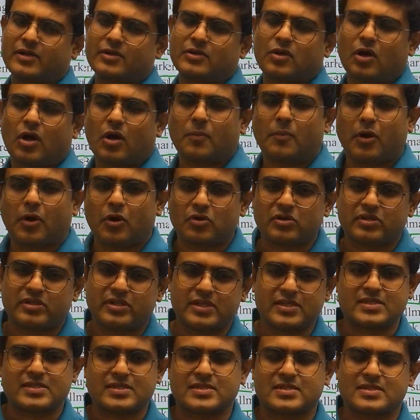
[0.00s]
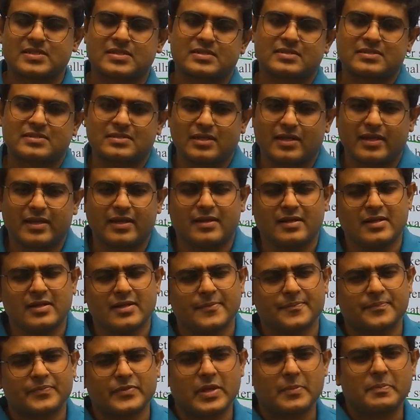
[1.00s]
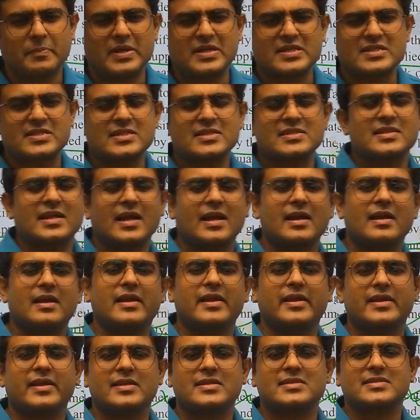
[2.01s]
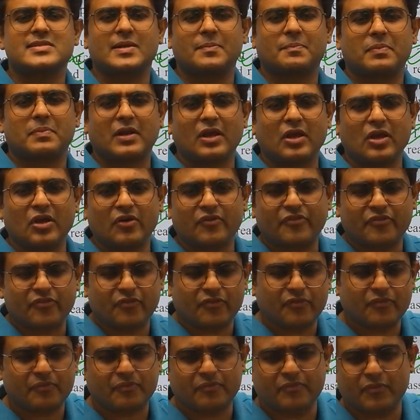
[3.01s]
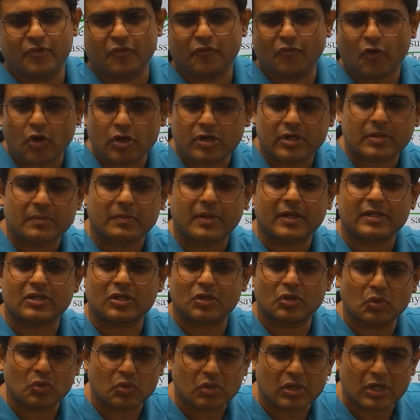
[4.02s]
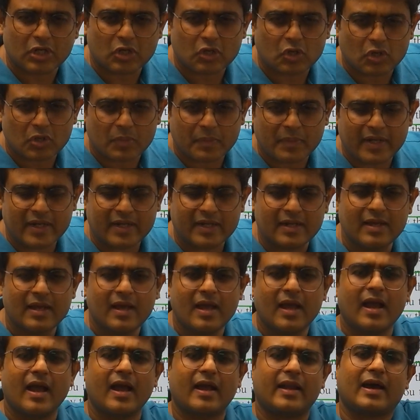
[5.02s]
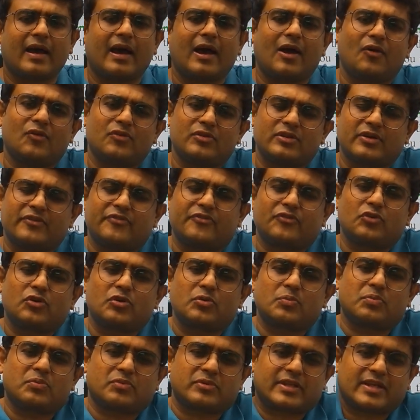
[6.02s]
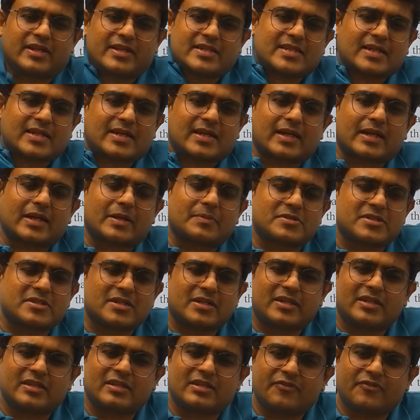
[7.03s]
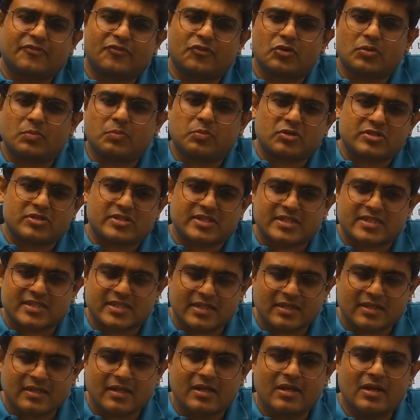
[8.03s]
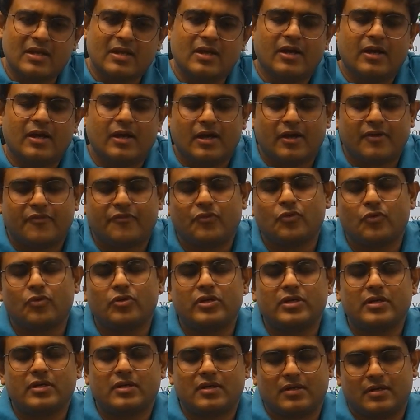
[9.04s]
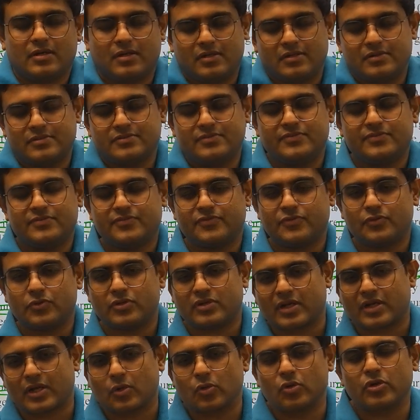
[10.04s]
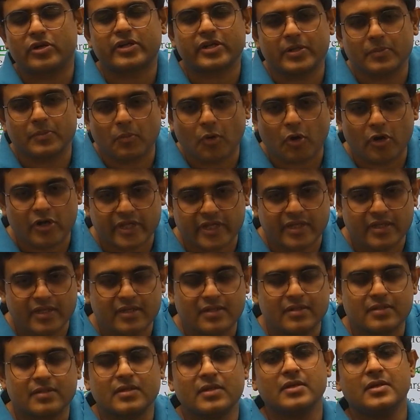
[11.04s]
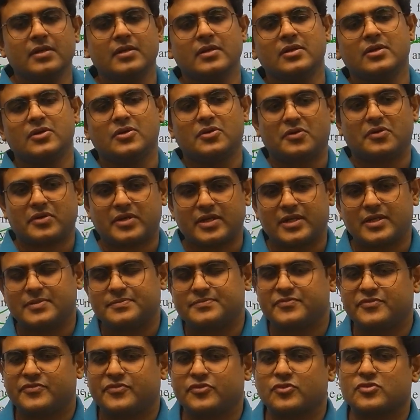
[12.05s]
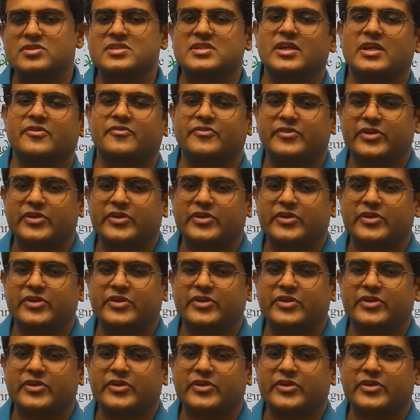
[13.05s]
about this, the pesticide laden supply of water by the local government, and how the food, there is a corruption in the food processing, food regulatory body, okay, food safety